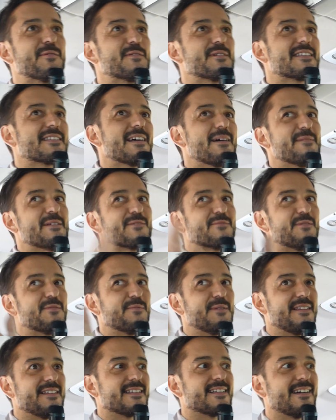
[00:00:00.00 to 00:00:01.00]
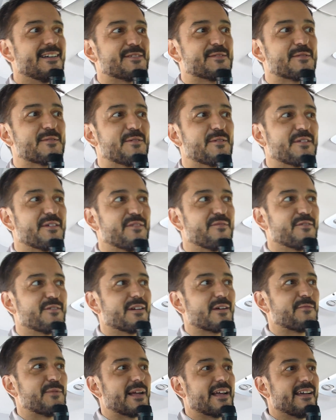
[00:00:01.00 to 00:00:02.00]
worst time is when we decide to go there for
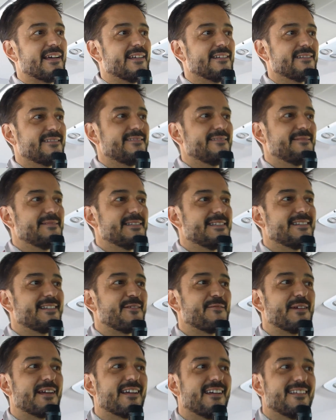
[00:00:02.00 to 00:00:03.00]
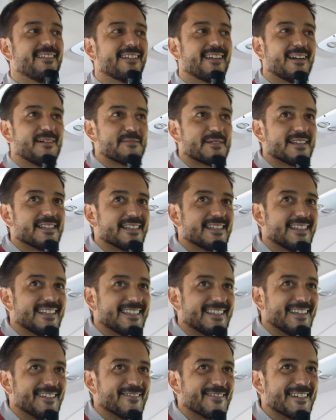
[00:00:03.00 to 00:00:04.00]
a weekend. It's a weekend that I'm just
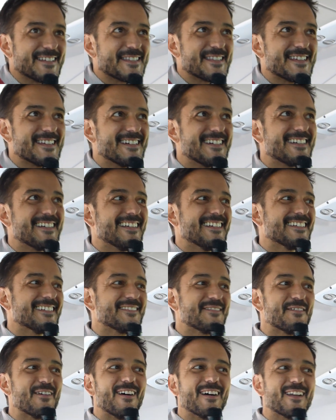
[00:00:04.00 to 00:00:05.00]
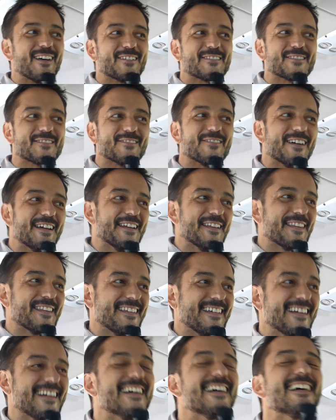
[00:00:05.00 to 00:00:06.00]
sitting on a chair and not allowed to do
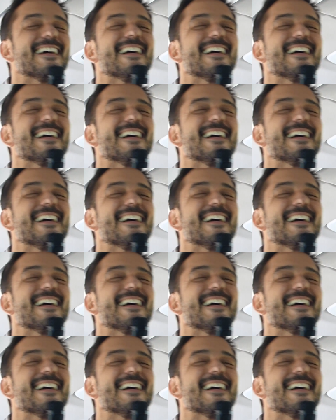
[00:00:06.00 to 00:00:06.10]
anything.